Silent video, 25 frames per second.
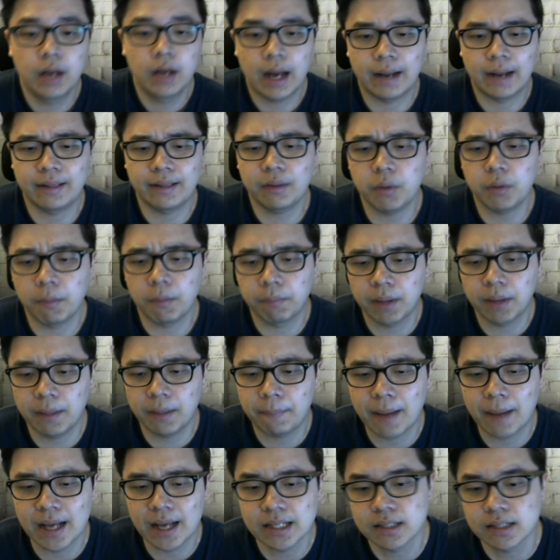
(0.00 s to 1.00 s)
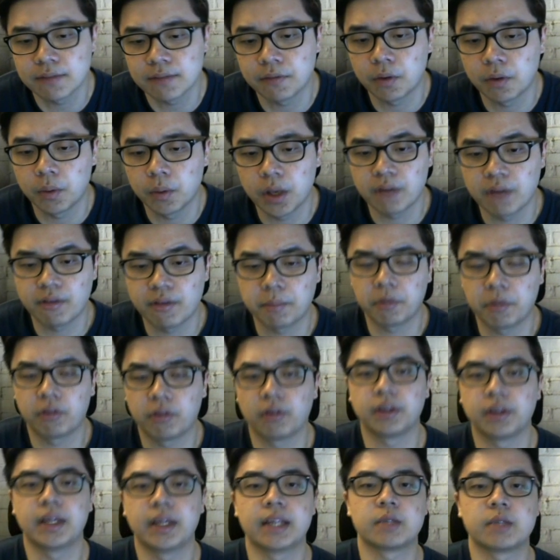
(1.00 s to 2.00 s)
I think we play passive over here, if I'm not
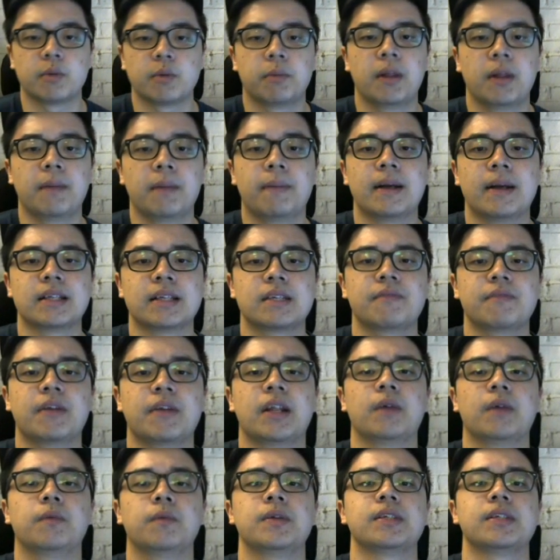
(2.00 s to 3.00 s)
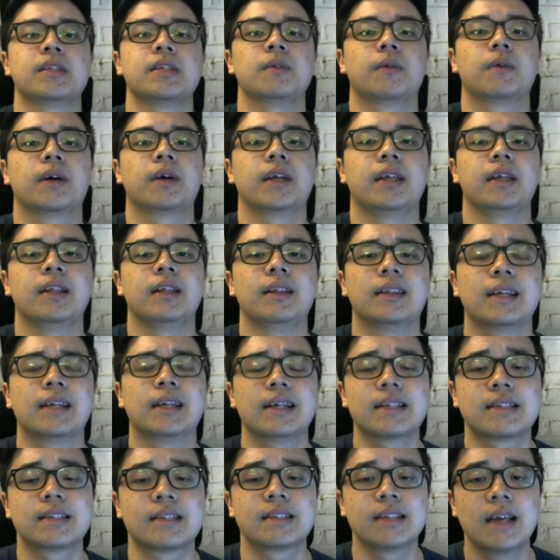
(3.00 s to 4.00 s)
wrong. Yes, we play passive, and then we see what he
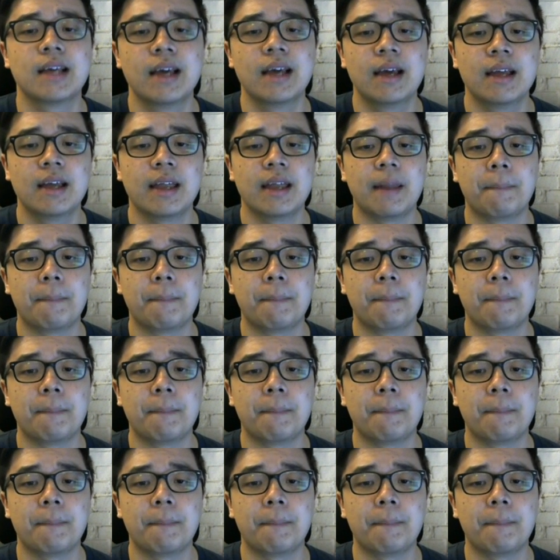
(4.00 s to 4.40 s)
does.